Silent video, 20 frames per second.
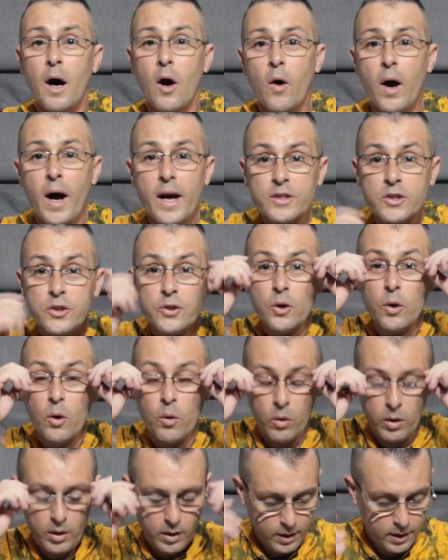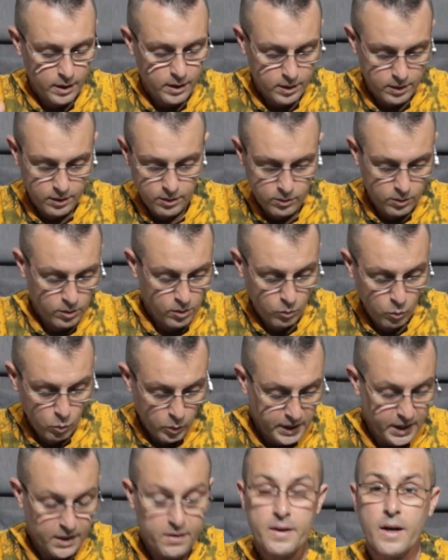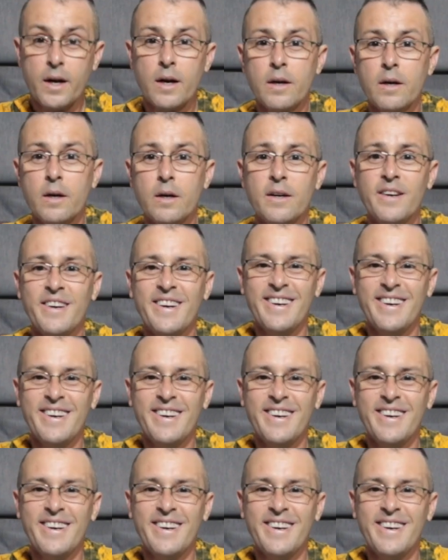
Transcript: All right, so we're getting there.